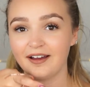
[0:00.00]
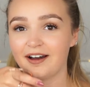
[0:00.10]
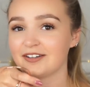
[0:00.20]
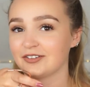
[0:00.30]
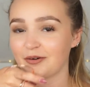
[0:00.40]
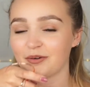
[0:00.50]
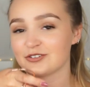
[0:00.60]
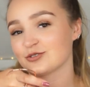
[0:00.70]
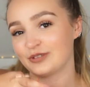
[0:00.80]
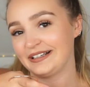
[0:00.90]
I don't know, I
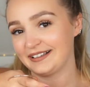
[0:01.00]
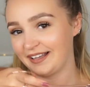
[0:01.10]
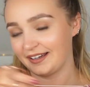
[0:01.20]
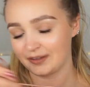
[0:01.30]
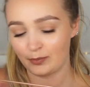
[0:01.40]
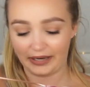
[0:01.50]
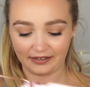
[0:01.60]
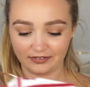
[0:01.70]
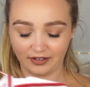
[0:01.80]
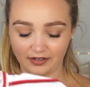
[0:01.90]
just really like the
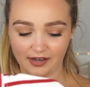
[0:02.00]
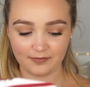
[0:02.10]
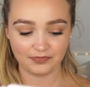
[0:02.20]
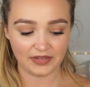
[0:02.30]
pattern on it.